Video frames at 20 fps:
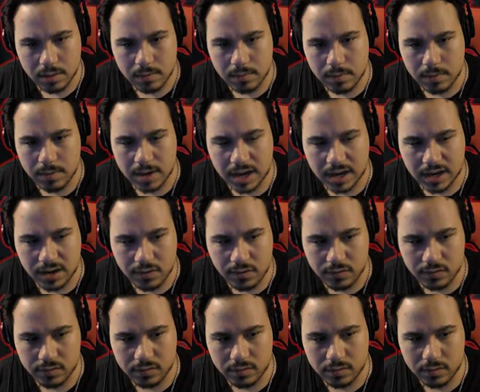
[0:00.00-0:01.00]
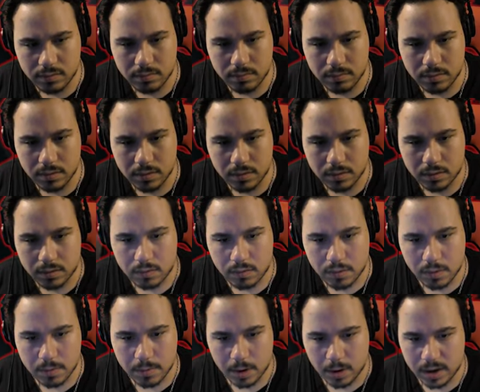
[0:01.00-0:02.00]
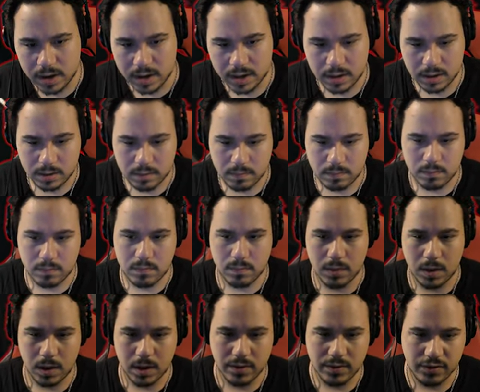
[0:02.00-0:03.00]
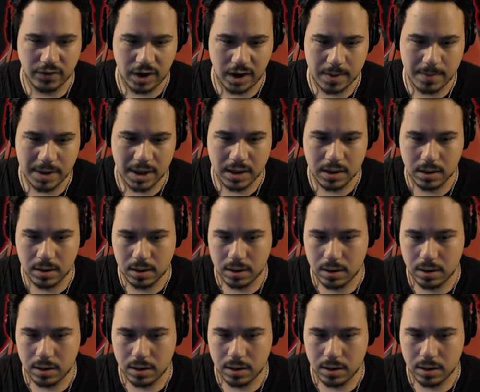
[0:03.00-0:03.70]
Maybe I can use the crowbar to unjam it.